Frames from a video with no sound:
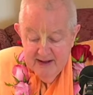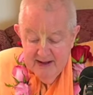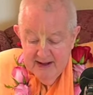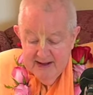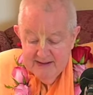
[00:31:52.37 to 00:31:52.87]

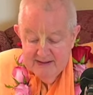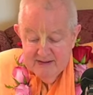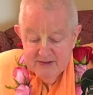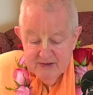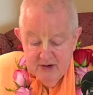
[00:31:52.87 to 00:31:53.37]
this is
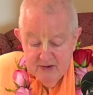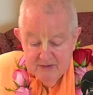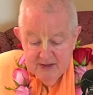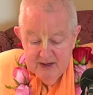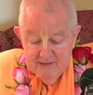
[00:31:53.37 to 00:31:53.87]
called
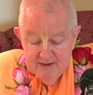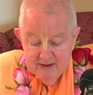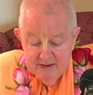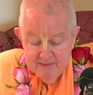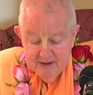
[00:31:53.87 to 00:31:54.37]
Kaivalya
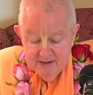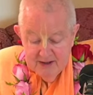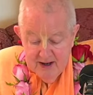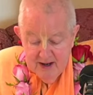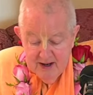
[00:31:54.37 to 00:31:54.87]

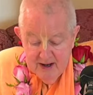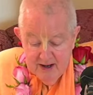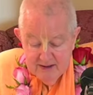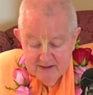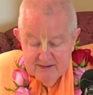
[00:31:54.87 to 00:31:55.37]
Pantha,
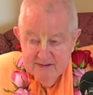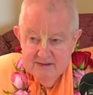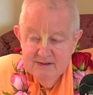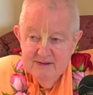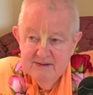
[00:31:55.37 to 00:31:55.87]

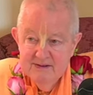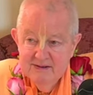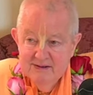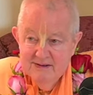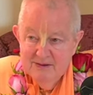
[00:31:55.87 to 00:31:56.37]

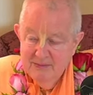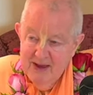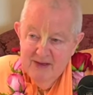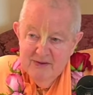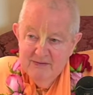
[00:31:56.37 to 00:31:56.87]
the path
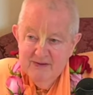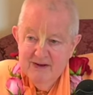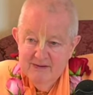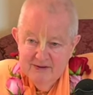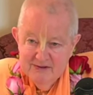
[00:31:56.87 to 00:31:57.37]
of
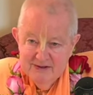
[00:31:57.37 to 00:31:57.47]
Kaivalya.